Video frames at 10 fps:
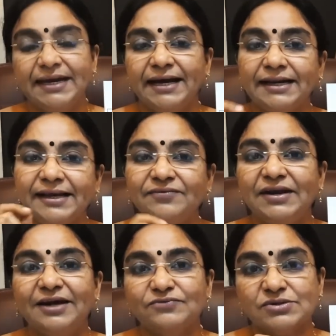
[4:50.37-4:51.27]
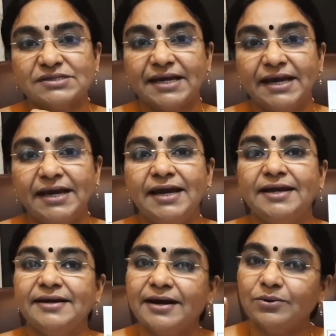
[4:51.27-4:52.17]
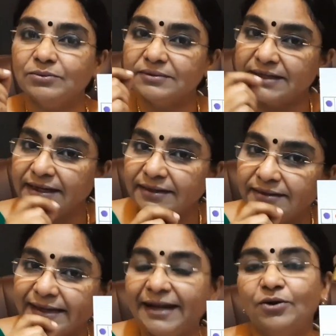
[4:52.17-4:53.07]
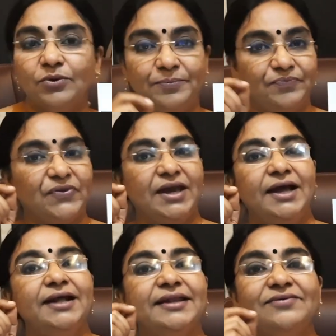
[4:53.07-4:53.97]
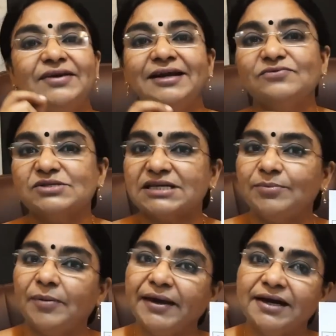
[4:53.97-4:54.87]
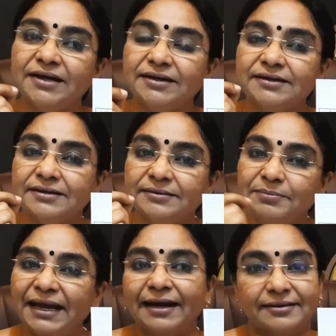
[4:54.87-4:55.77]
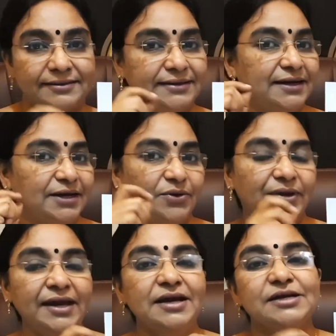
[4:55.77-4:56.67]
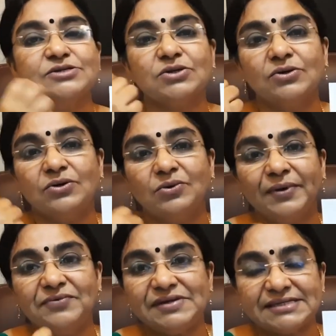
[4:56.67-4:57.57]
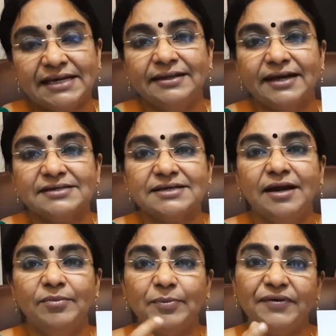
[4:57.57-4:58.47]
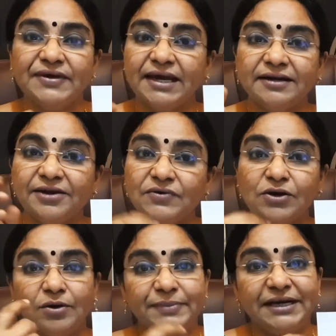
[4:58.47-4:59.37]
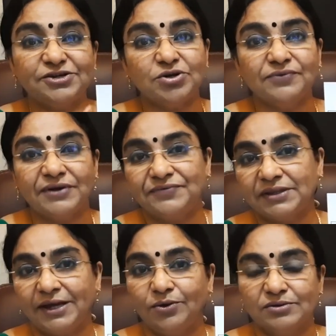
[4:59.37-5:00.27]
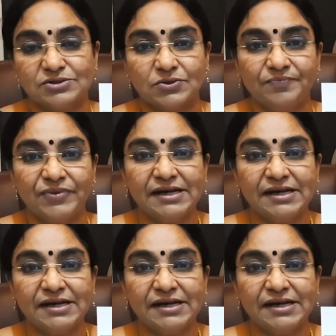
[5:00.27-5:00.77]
And then we'll have to say now color yellow. And then we'll have to say maybe color black. Okay, so when we say that, maybe we can give a combination of everything also.